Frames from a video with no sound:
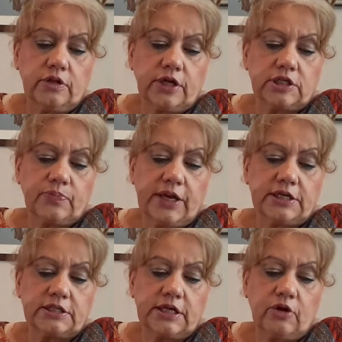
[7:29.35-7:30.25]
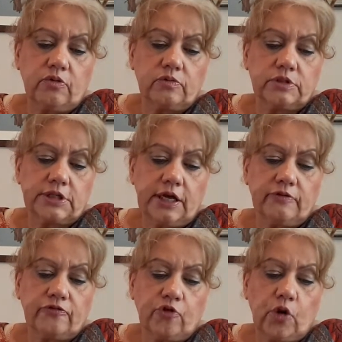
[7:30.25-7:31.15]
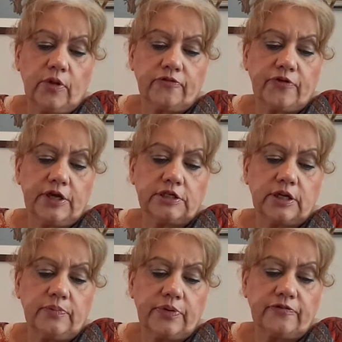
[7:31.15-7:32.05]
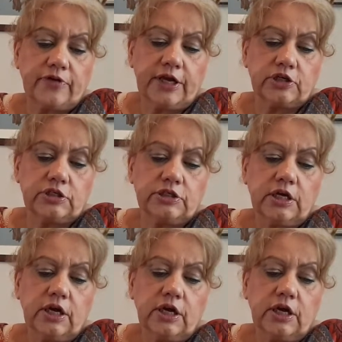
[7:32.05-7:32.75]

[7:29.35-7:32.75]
This best-selling formula fights imperfections,